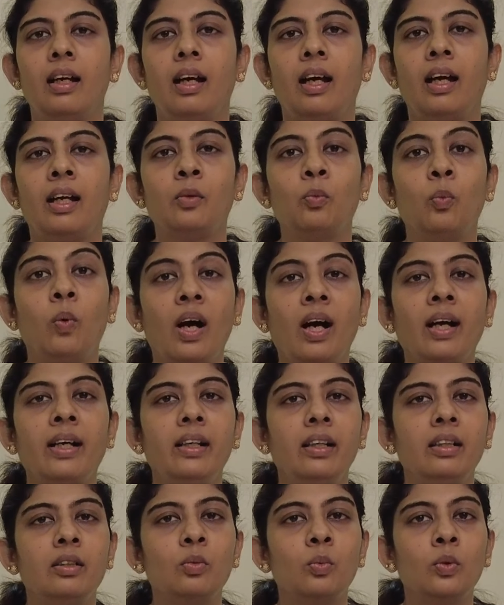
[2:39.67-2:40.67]
and why
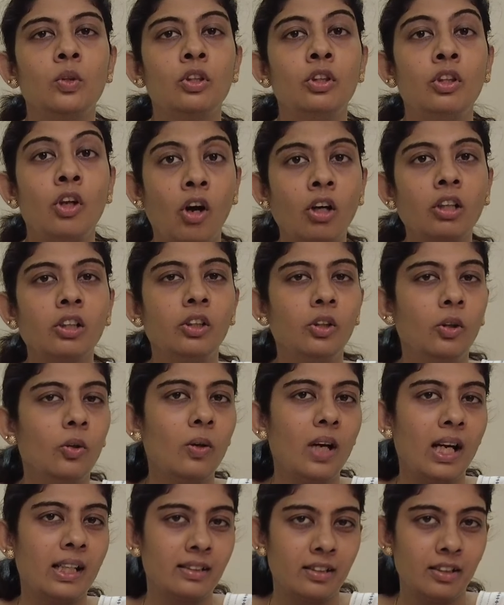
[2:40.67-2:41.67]
it would not go
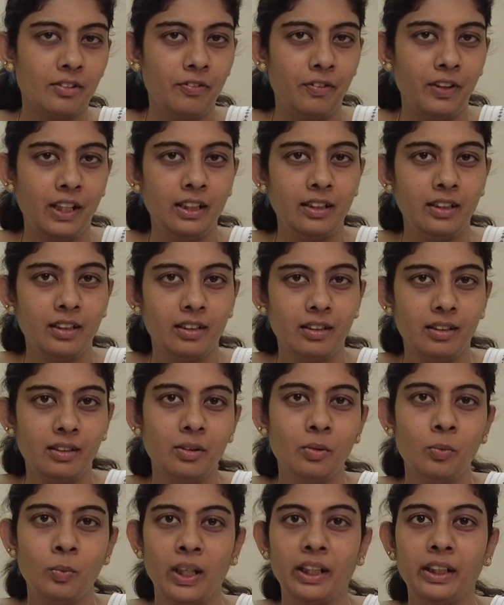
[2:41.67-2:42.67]
as a failure
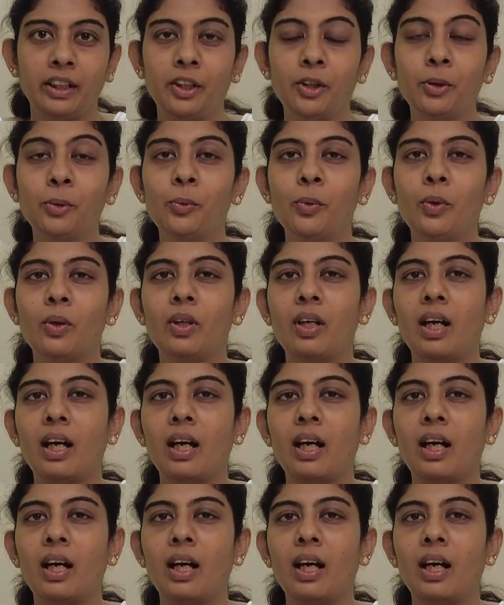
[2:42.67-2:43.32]
when you